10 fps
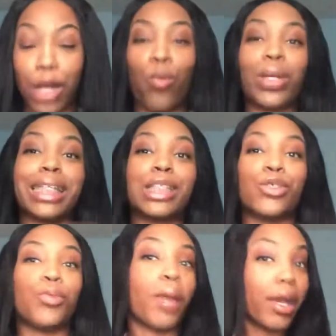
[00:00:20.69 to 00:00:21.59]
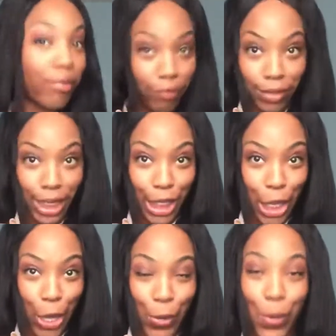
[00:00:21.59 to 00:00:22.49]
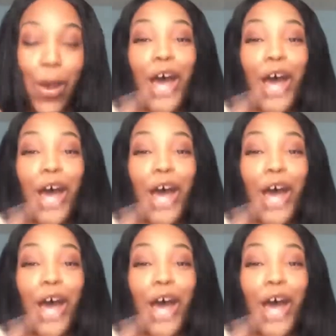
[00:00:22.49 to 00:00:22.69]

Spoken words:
I wanted to make a video